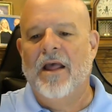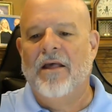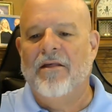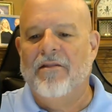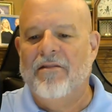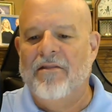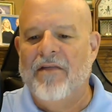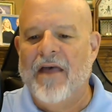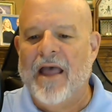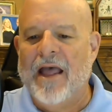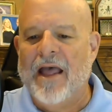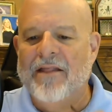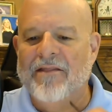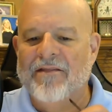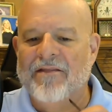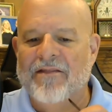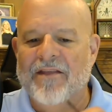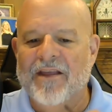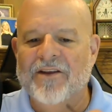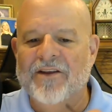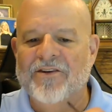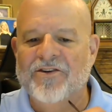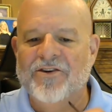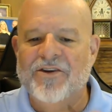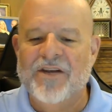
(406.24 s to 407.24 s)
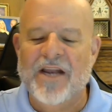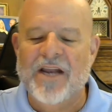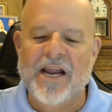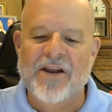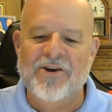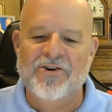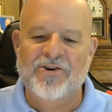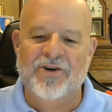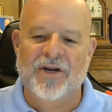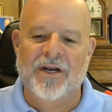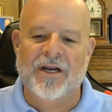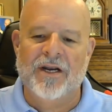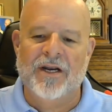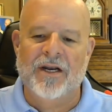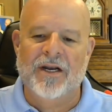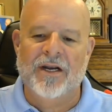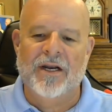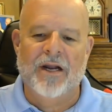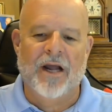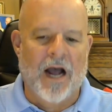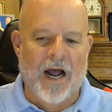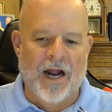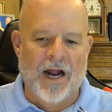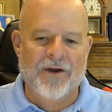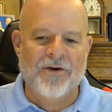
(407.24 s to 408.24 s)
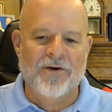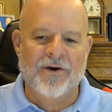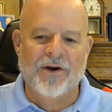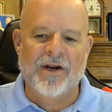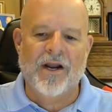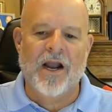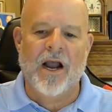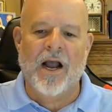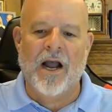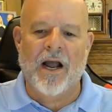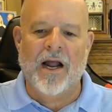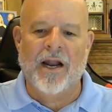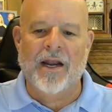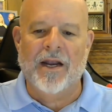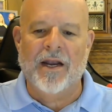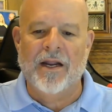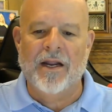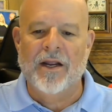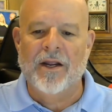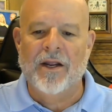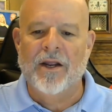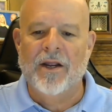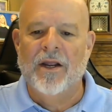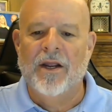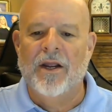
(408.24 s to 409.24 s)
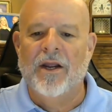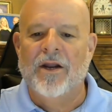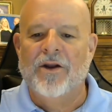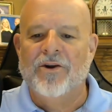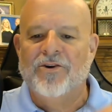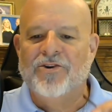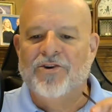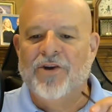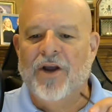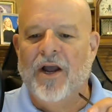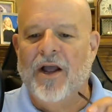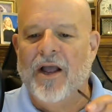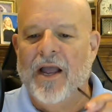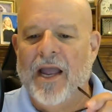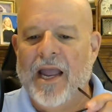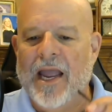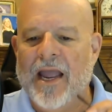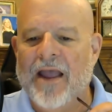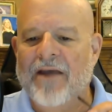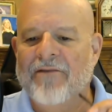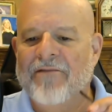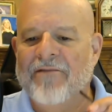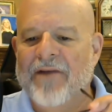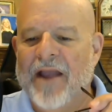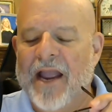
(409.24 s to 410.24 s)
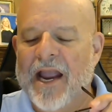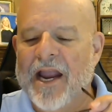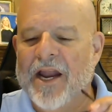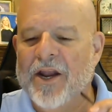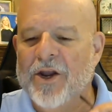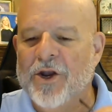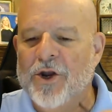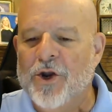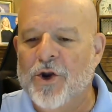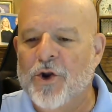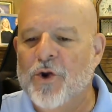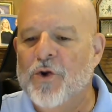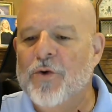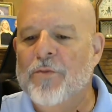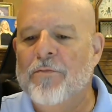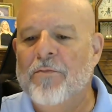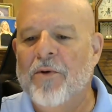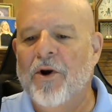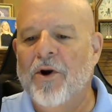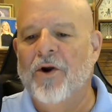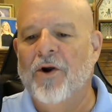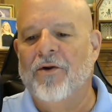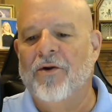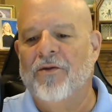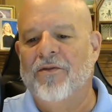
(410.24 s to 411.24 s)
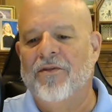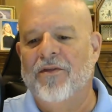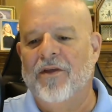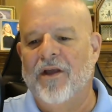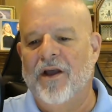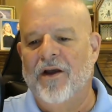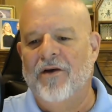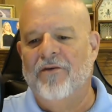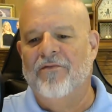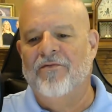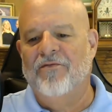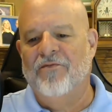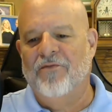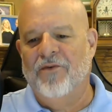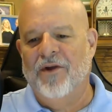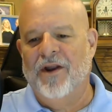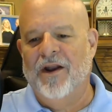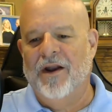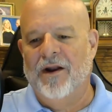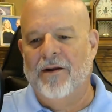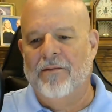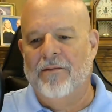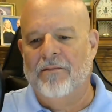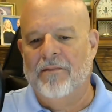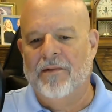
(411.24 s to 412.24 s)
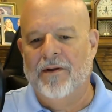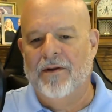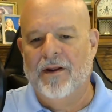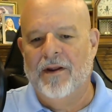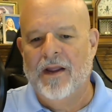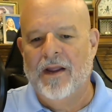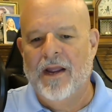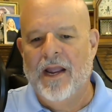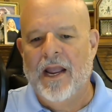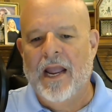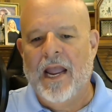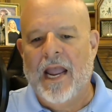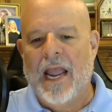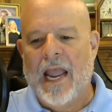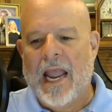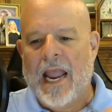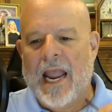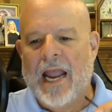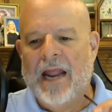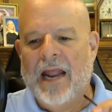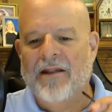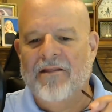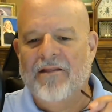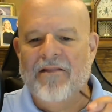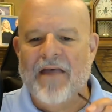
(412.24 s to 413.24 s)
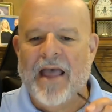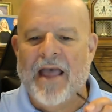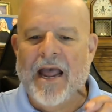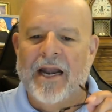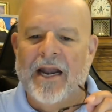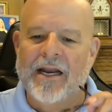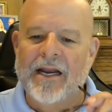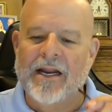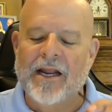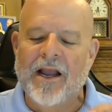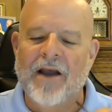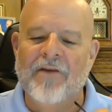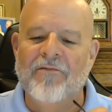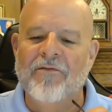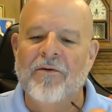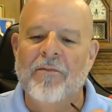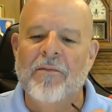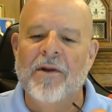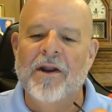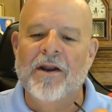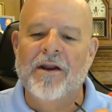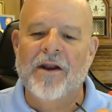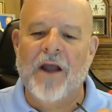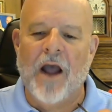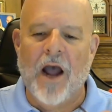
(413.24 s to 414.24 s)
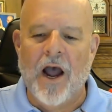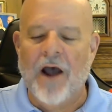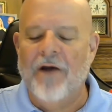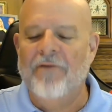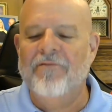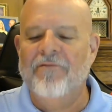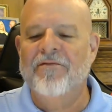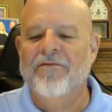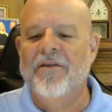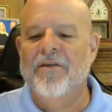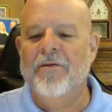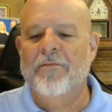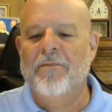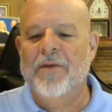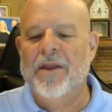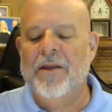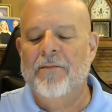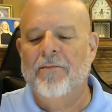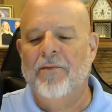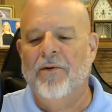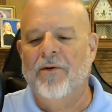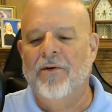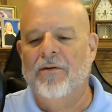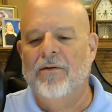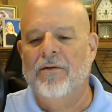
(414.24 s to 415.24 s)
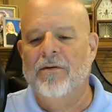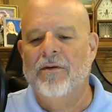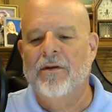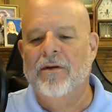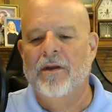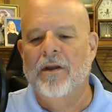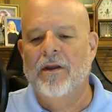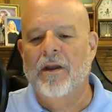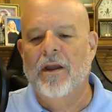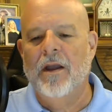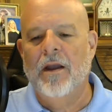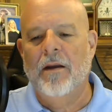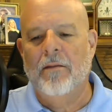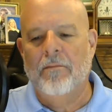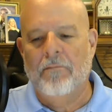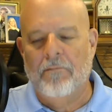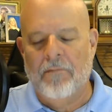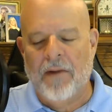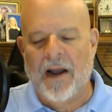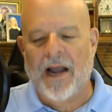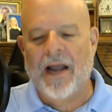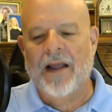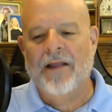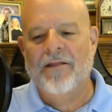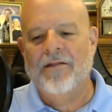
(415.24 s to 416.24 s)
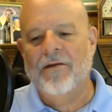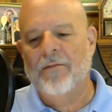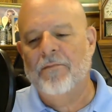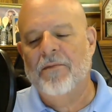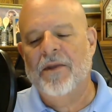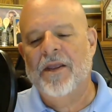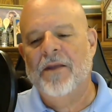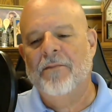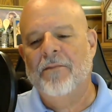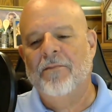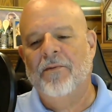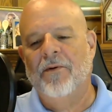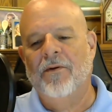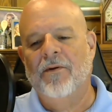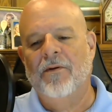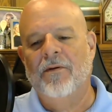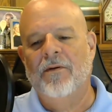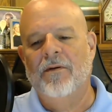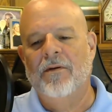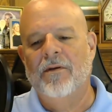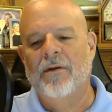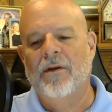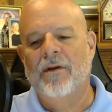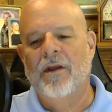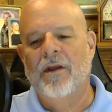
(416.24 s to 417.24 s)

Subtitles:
that this nation under God shall have a new birth of freedom, and that government of the people, by the people,